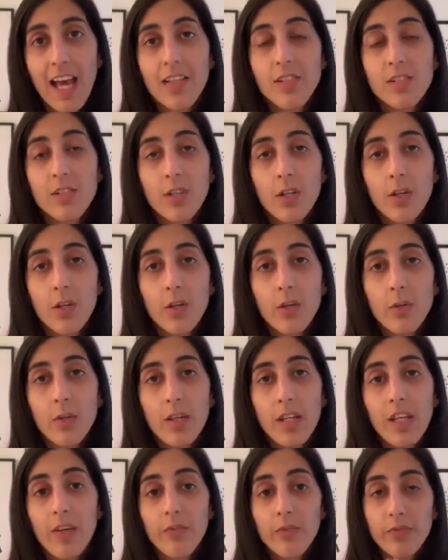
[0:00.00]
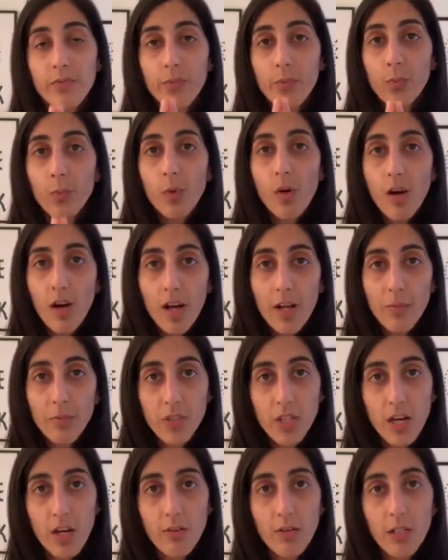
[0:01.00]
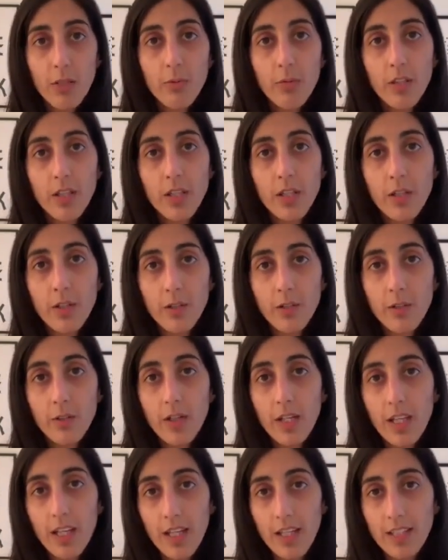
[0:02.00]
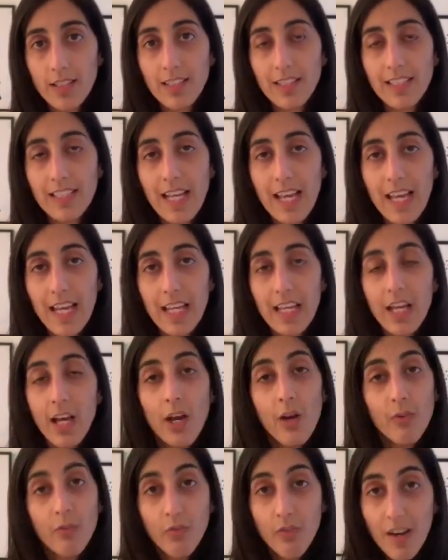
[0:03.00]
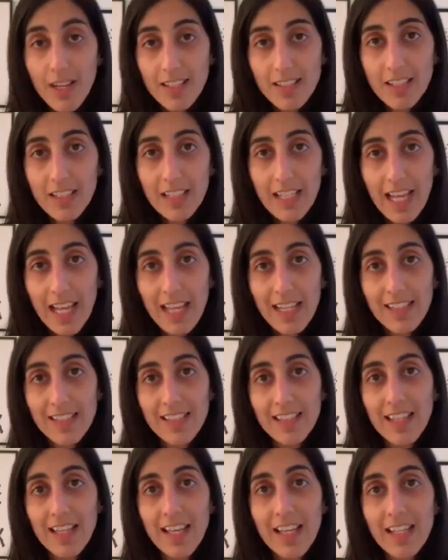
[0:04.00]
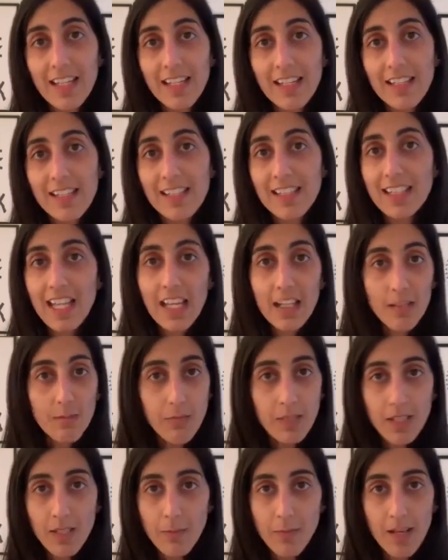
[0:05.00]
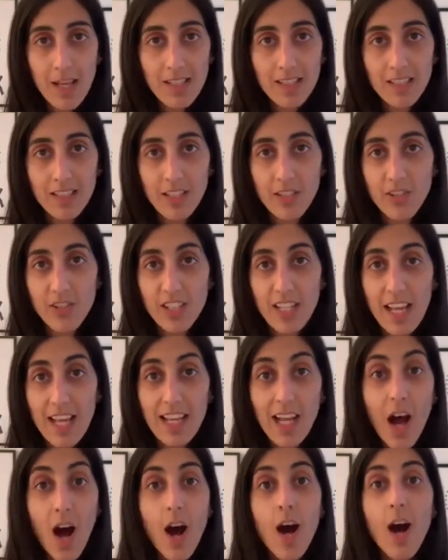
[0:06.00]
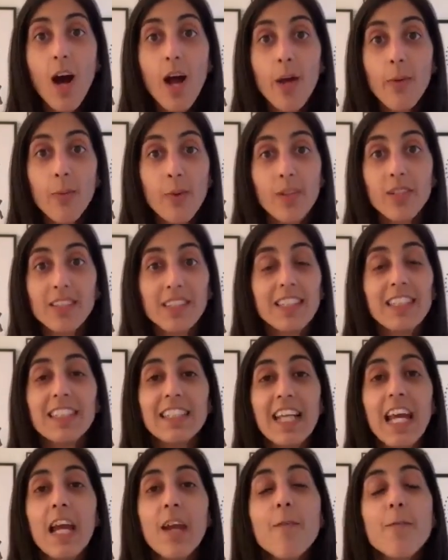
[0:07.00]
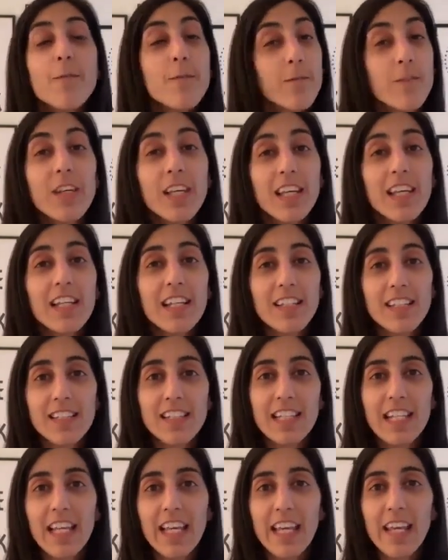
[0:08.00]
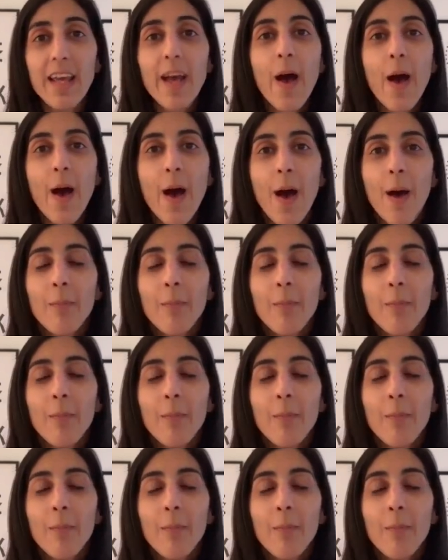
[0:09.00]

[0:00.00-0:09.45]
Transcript: And so if what I'm sharing with you here today resonates, then send me a message saying I want to date fearlessly,